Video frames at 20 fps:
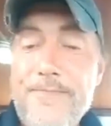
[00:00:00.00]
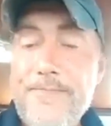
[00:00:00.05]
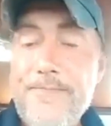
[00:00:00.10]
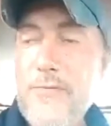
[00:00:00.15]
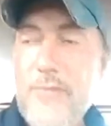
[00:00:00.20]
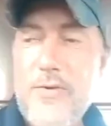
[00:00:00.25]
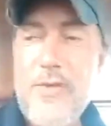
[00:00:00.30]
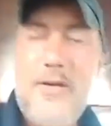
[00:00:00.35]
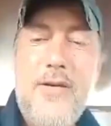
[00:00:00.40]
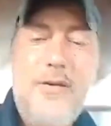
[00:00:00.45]

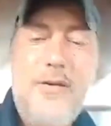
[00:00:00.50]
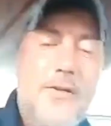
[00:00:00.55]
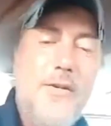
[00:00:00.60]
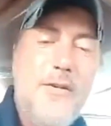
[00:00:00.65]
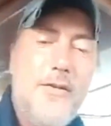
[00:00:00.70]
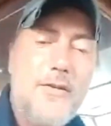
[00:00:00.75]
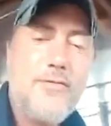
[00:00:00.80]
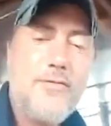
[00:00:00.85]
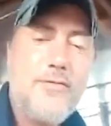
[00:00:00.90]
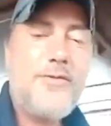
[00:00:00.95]
Okay.
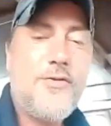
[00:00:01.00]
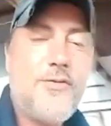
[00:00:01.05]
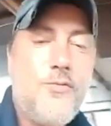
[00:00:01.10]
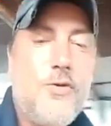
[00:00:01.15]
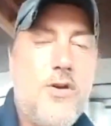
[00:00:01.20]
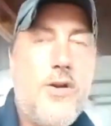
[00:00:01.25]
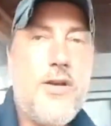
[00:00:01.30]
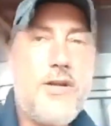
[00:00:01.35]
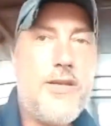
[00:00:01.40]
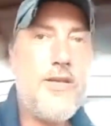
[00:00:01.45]
The reason
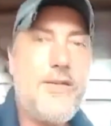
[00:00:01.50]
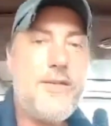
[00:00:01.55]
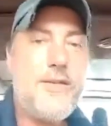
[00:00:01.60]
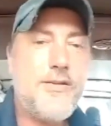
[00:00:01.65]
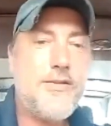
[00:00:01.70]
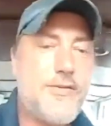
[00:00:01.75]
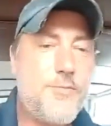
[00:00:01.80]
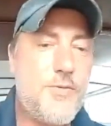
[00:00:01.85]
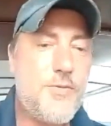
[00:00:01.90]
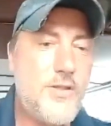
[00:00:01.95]
why
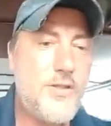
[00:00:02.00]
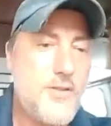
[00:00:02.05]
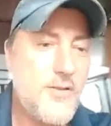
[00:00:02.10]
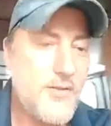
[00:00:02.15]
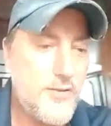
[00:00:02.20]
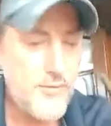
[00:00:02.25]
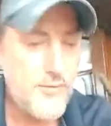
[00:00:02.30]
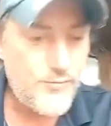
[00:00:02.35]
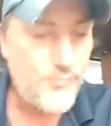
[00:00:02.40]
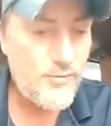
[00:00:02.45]
is
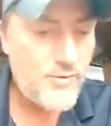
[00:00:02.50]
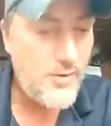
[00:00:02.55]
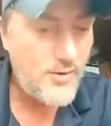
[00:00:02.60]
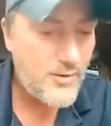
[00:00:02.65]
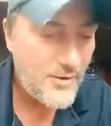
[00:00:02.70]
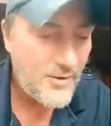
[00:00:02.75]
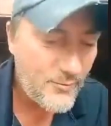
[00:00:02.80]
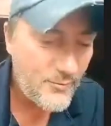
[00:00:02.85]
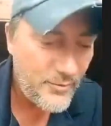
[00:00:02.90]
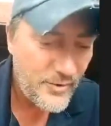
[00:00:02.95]
because
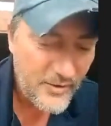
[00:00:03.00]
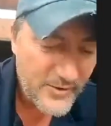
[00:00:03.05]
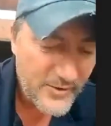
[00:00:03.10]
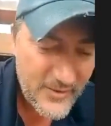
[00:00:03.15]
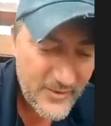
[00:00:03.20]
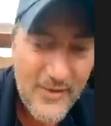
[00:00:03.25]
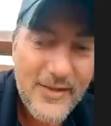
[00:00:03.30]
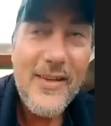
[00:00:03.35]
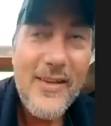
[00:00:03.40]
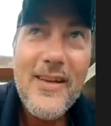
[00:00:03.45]
Rob
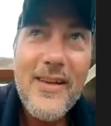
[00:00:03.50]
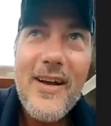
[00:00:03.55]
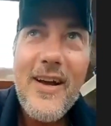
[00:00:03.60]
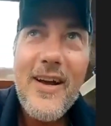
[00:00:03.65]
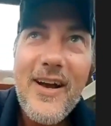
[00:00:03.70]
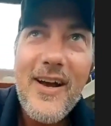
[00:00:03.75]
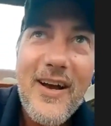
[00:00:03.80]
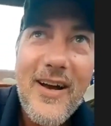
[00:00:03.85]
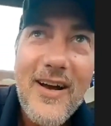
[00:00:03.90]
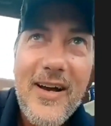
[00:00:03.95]

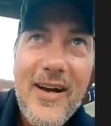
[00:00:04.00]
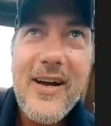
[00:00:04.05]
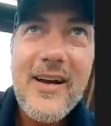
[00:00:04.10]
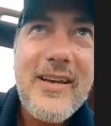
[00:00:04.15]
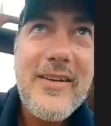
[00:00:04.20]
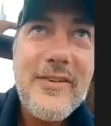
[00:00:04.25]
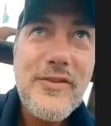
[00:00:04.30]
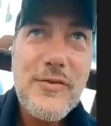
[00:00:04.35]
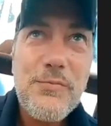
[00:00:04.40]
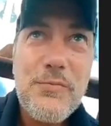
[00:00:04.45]

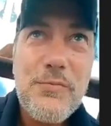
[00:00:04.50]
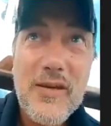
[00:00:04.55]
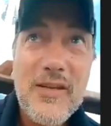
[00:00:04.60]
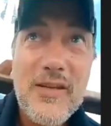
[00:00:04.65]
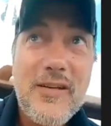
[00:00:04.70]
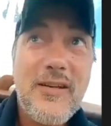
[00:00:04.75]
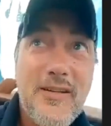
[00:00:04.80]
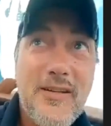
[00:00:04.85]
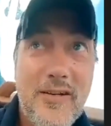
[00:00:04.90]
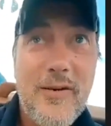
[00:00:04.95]
has
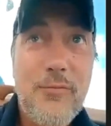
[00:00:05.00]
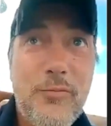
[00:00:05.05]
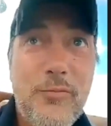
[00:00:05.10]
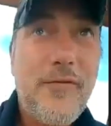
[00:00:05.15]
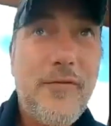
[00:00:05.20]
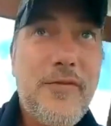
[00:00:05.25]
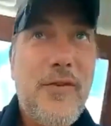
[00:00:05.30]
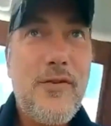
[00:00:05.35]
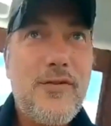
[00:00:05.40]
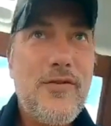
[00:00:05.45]
spent a number
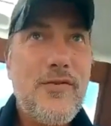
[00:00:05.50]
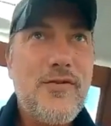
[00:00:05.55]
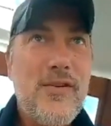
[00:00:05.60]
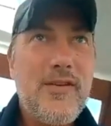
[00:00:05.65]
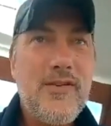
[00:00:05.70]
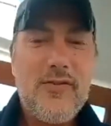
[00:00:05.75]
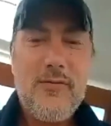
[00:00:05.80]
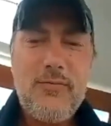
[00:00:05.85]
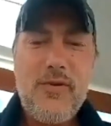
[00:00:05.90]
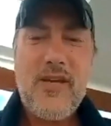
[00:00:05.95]
of years
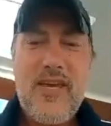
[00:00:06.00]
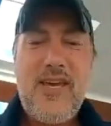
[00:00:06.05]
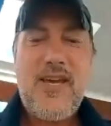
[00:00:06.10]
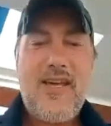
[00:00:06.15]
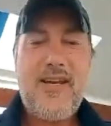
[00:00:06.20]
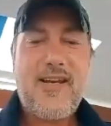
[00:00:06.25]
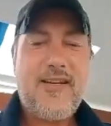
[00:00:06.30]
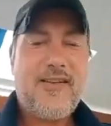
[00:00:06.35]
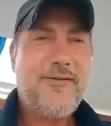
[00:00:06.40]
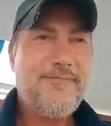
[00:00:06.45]
as a
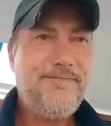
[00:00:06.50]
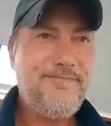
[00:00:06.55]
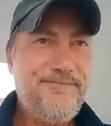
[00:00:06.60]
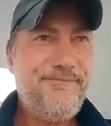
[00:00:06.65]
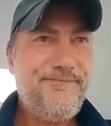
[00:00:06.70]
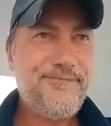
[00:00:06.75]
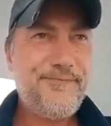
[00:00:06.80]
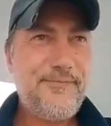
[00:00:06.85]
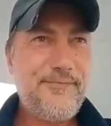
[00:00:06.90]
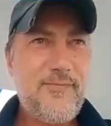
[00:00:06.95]
mechanic.
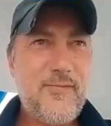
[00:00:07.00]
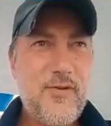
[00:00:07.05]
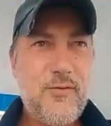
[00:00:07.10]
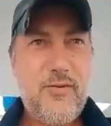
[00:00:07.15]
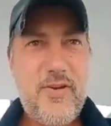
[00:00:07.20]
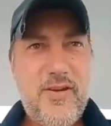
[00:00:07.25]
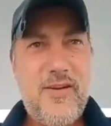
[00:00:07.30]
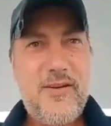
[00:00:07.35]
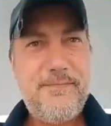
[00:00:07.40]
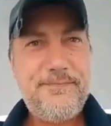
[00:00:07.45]

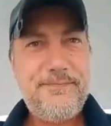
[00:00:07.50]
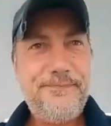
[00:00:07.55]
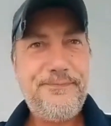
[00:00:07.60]
Okay.